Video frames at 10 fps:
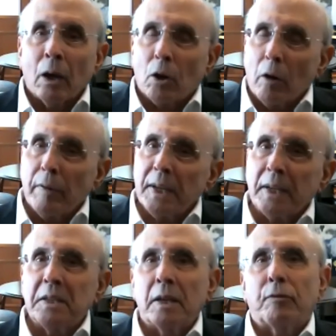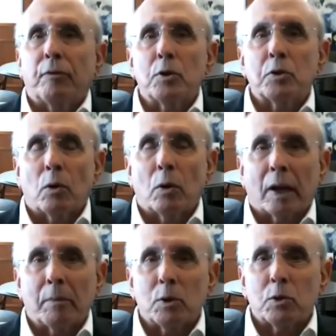COVID-19 forced Coral
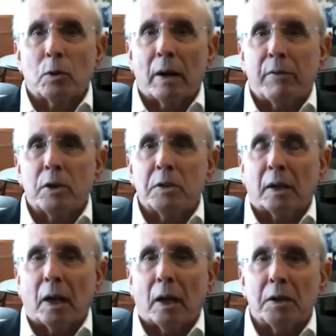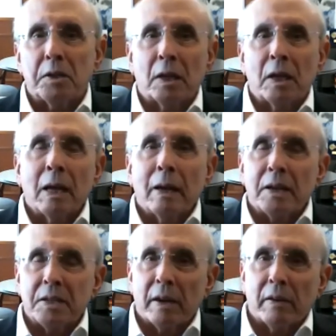Gables to leverage technology
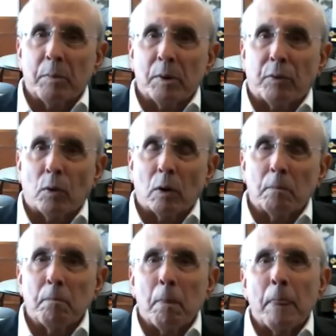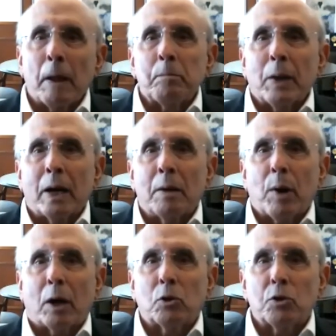as never before. And I'm
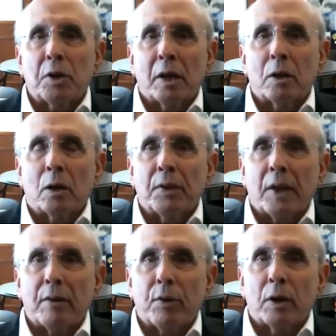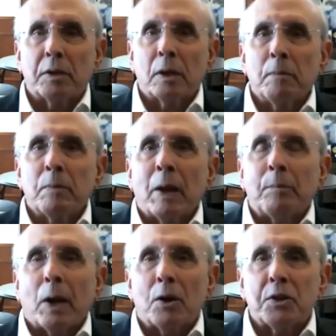proud to say that on that front,
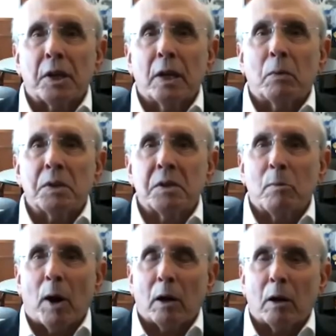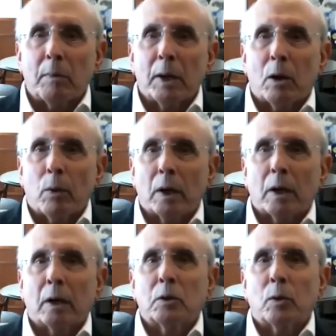our city was remarkably
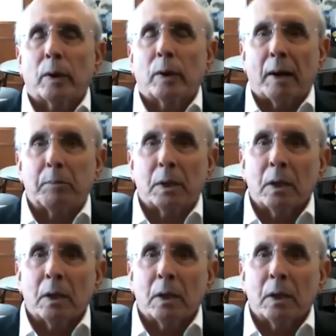quick to adapt.